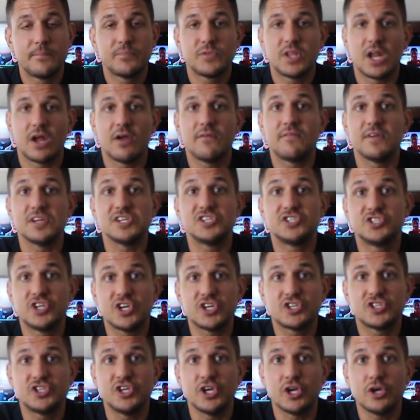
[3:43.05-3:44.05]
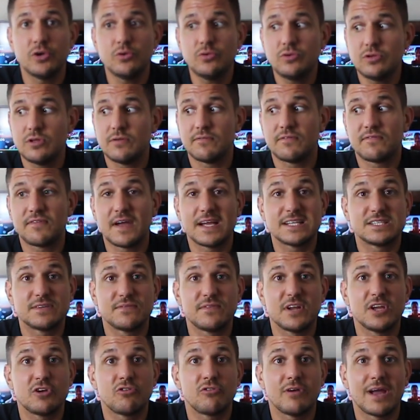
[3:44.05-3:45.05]
you know, if it's just you, you've
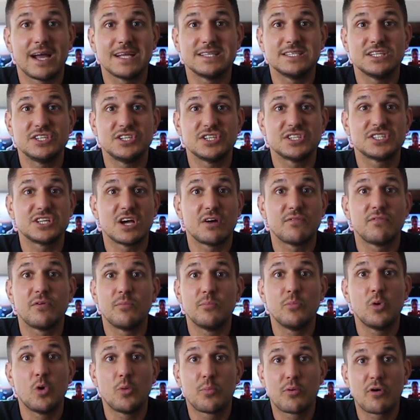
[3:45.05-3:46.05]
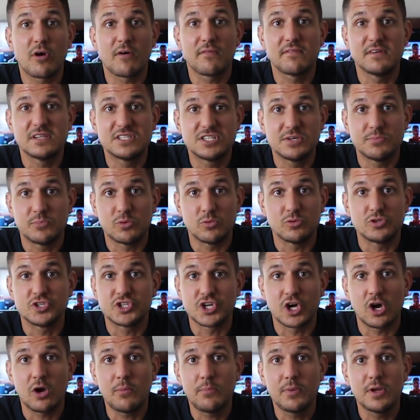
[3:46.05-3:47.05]
effectively created yourself a more profitable
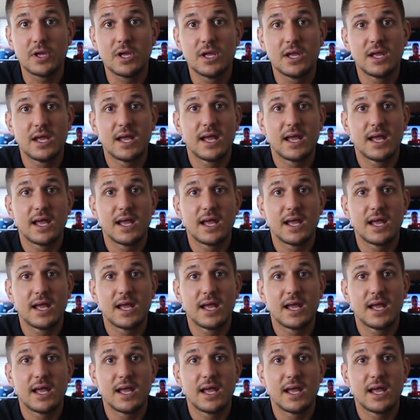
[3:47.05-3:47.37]
job.